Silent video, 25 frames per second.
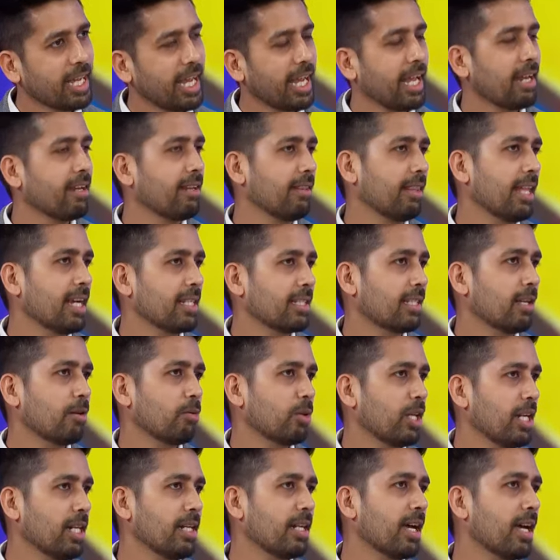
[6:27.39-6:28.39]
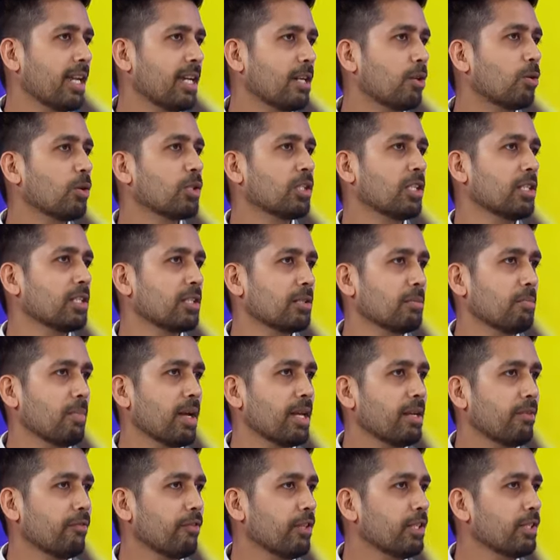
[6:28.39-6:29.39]
and that's how the entire ecosystem
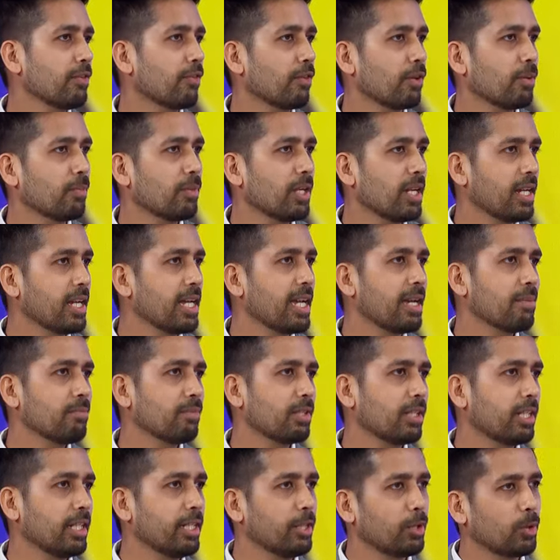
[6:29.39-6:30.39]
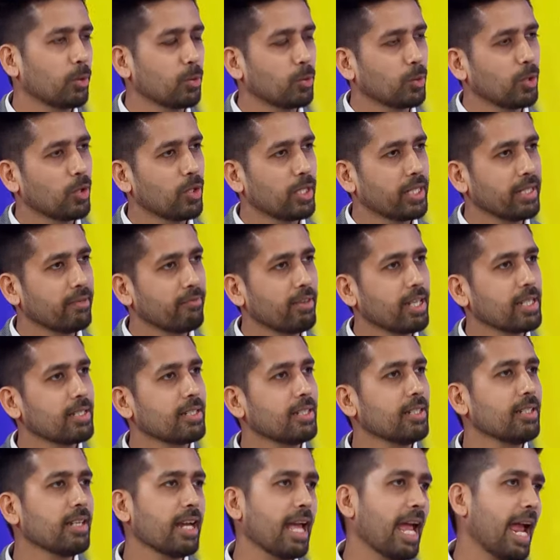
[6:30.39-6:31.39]
benefits, from the A M C to the
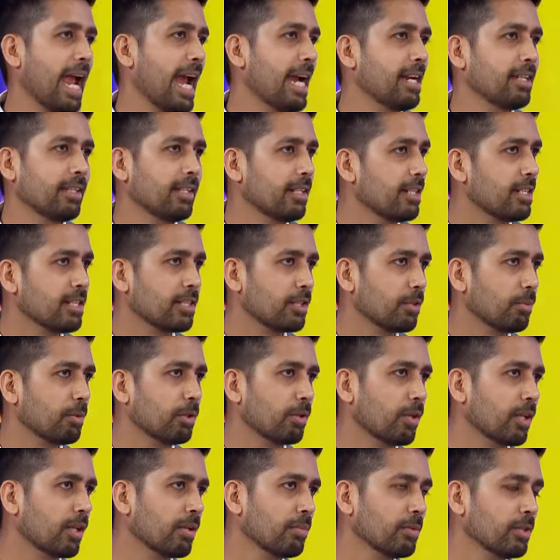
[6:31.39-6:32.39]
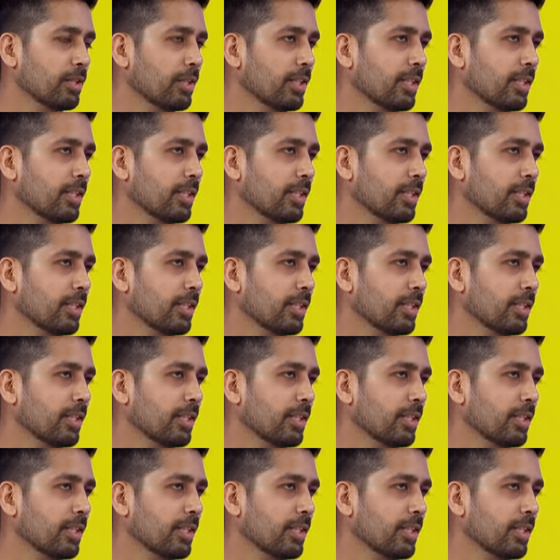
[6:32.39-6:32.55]
investor and the distributor. So community.